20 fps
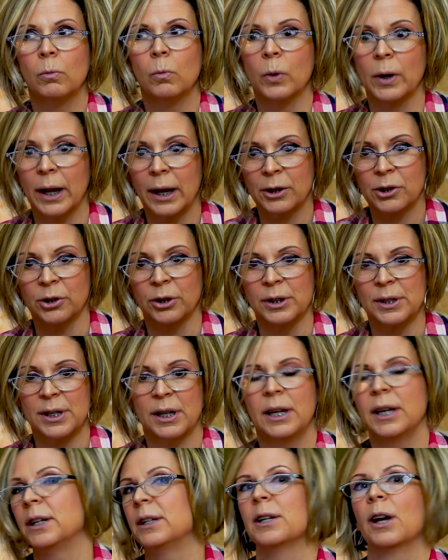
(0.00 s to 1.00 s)
would actually
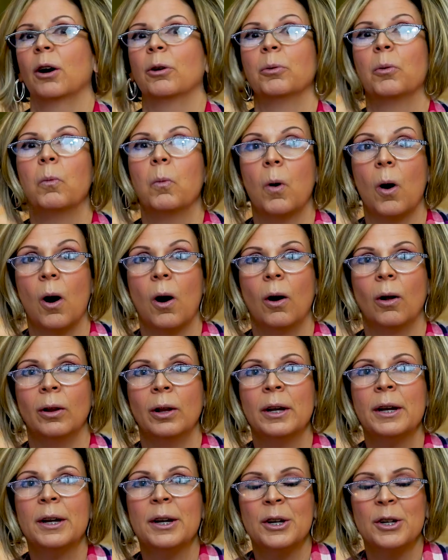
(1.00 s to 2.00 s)
take down the wall.
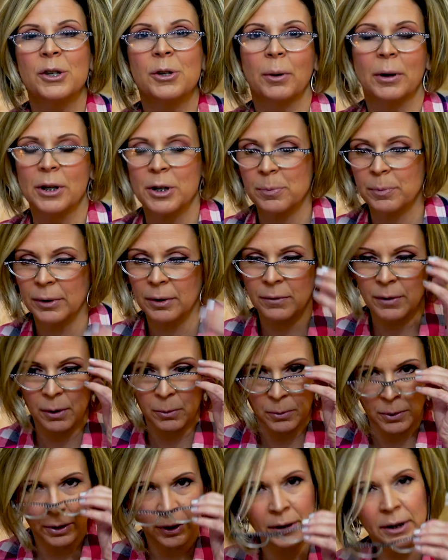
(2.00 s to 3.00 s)
So I just believe
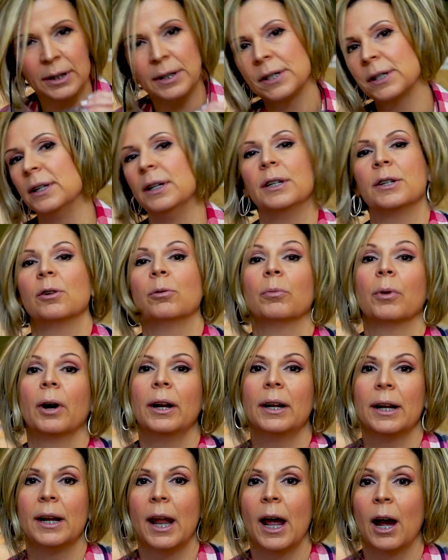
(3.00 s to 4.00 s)
that we're in a season
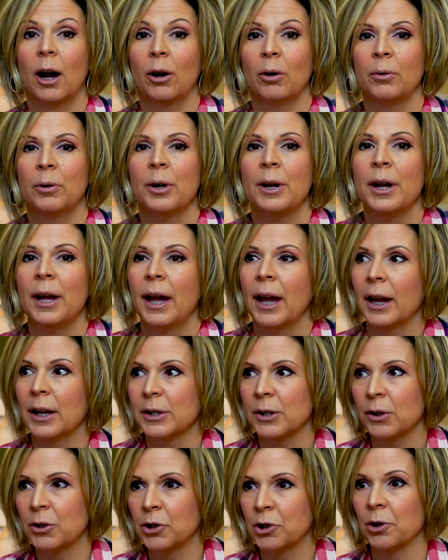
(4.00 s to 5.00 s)
right now
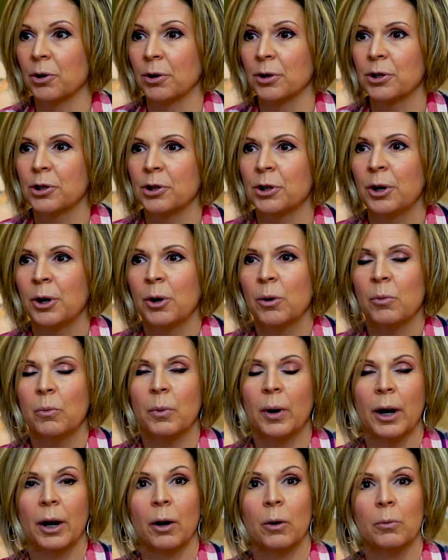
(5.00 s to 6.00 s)
as a church
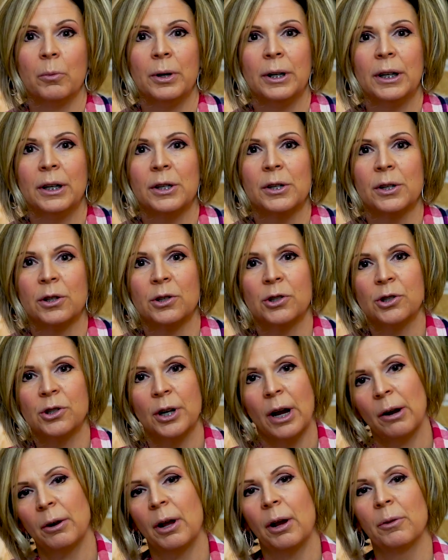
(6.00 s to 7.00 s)
where we need to
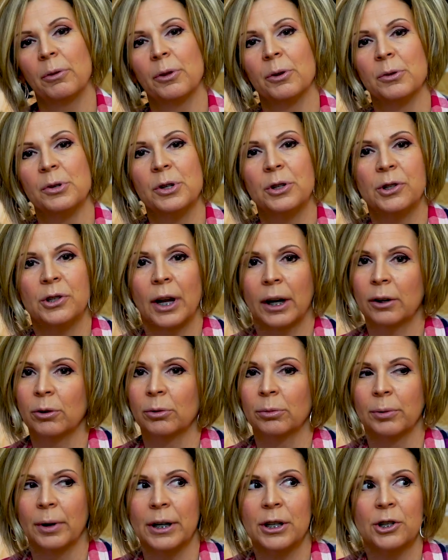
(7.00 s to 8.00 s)
shout out those
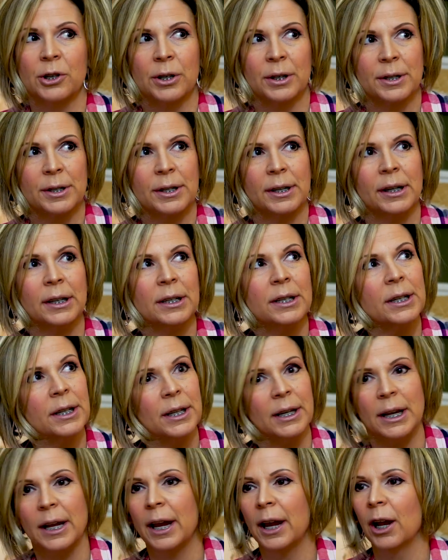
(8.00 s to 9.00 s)
declarations into
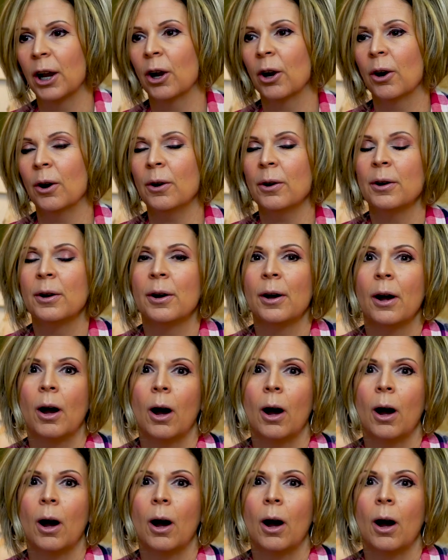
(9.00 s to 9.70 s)
the air,